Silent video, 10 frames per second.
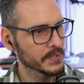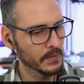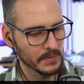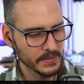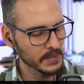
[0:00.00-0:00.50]
There
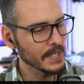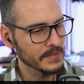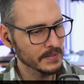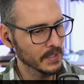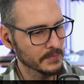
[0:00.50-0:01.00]
was lots
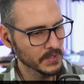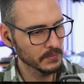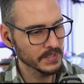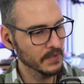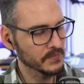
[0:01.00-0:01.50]
of subs. There
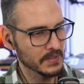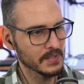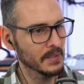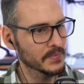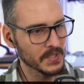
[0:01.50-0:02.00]
was gifted
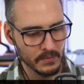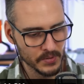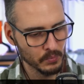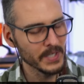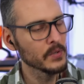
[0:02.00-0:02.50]
subs. There
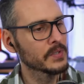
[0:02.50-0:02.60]
was renewed